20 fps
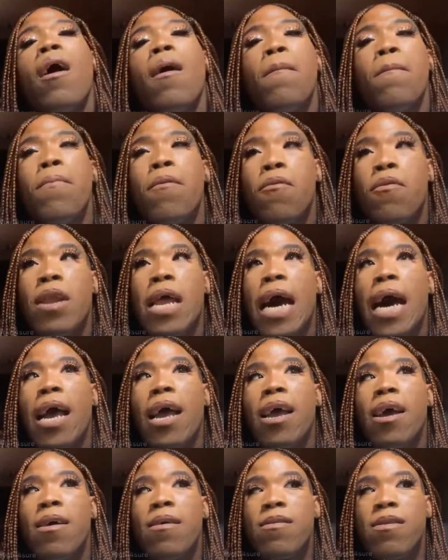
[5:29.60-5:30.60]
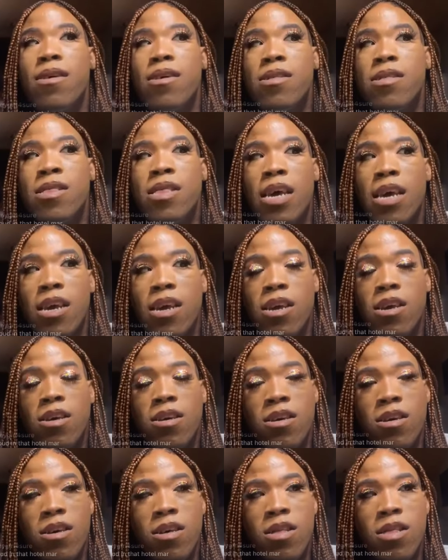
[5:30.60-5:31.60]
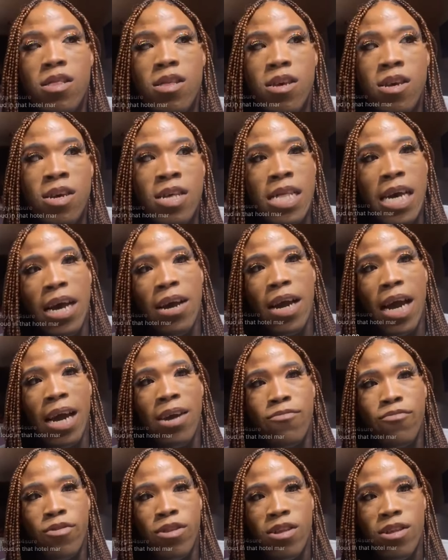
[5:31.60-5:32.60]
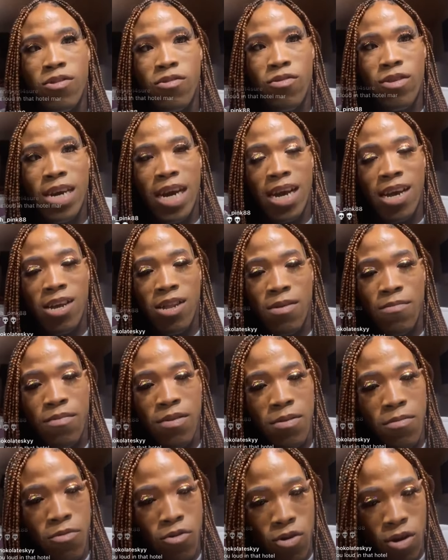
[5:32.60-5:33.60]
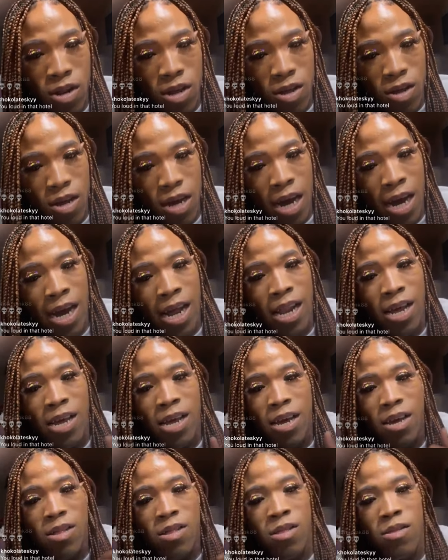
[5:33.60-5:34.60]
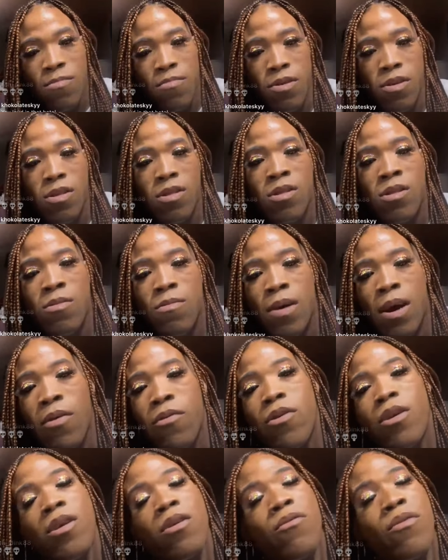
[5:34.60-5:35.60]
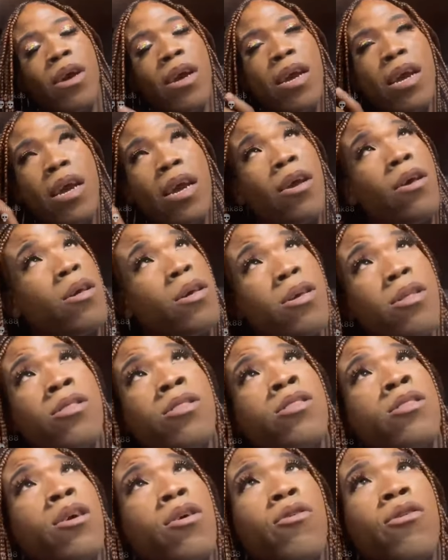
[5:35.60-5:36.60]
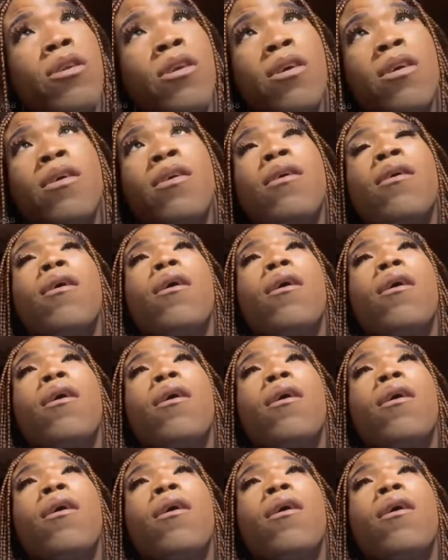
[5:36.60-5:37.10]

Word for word: But what I am going to say is, because I, I really do got to get up in the morning. I got to have some business tomorrow anyway. And so, yeah.